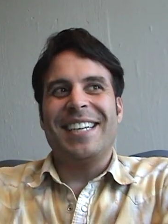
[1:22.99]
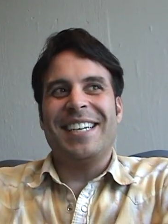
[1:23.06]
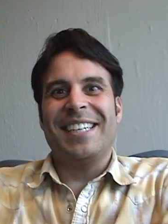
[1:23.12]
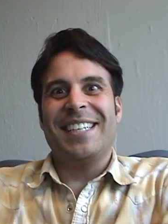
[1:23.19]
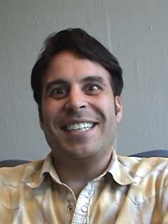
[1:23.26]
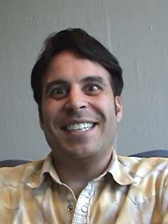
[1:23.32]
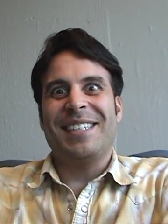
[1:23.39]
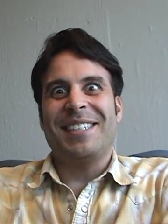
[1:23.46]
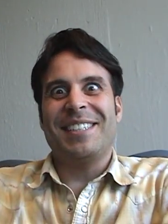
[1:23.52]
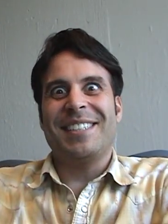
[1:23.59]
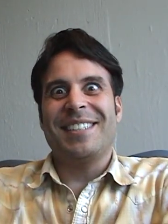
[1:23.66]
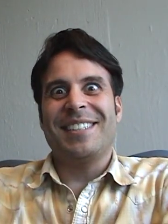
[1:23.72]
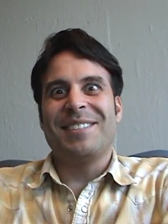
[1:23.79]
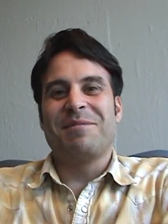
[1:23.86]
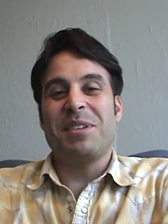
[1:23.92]

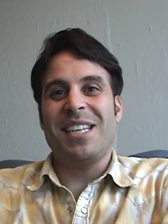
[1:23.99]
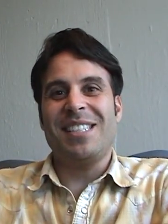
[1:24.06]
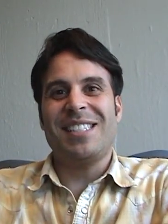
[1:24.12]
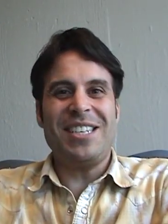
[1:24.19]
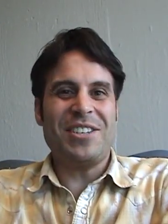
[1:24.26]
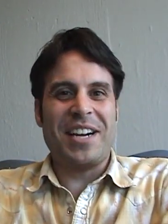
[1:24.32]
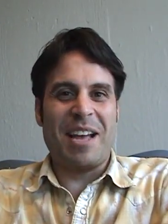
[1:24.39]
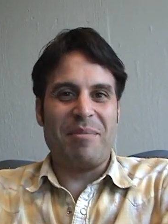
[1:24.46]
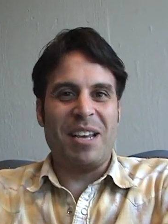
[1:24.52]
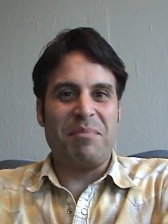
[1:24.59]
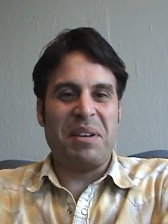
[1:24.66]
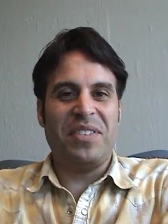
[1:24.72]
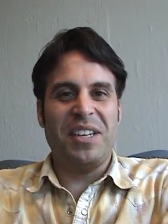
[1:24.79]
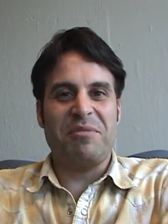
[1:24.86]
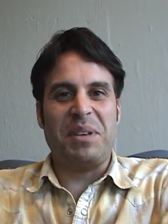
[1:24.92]
Uh, but he snickered at me and
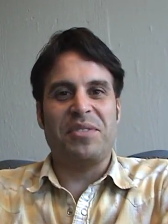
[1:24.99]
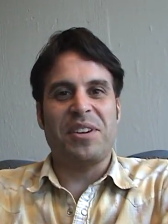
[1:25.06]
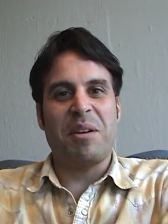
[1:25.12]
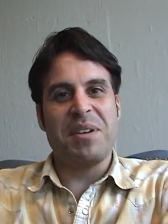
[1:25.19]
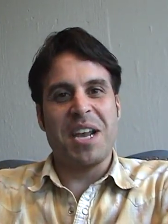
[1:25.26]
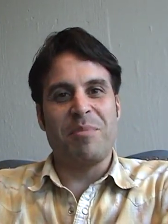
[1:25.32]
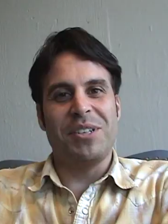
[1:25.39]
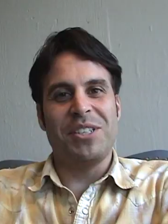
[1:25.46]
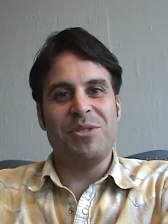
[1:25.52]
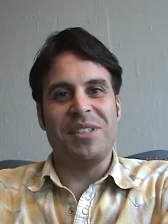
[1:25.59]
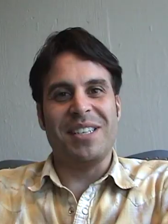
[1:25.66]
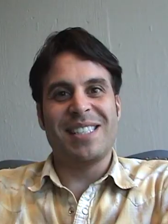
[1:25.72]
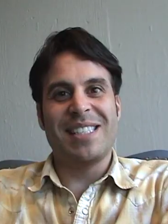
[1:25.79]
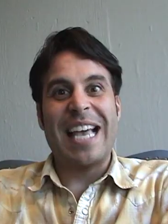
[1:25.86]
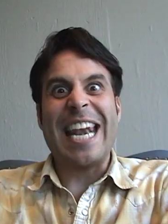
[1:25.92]
made fun of me for not being able to do
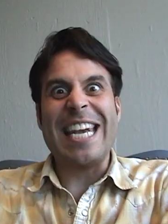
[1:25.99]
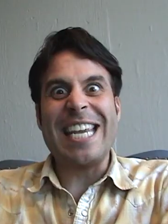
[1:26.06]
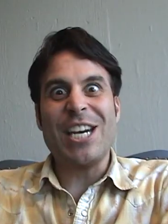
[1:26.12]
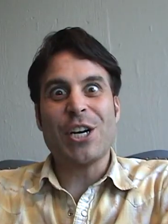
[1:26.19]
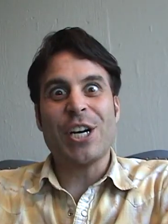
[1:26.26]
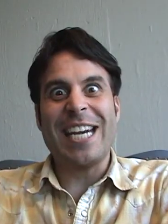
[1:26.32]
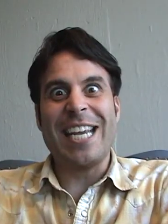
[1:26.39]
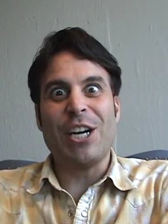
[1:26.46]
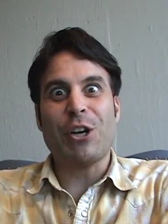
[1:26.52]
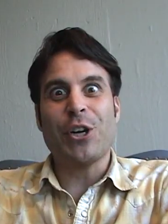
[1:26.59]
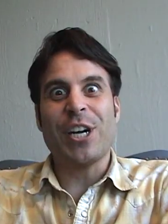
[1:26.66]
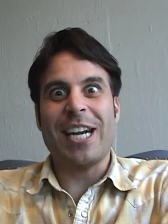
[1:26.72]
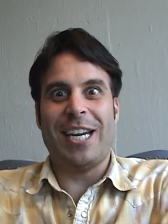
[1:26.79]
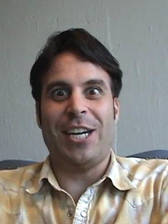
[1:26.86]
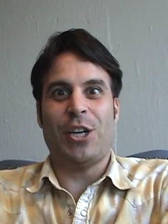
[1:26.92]
this. Neener, neener,
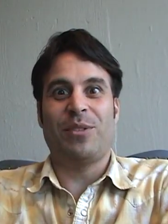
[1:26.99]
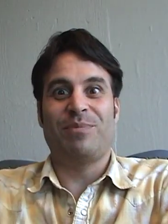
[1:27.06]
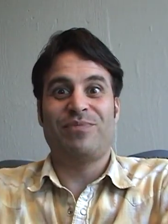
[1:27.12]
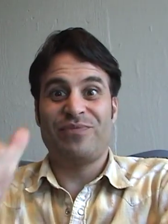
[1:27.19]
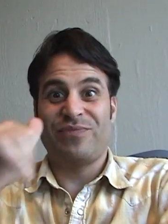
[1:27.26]
neener.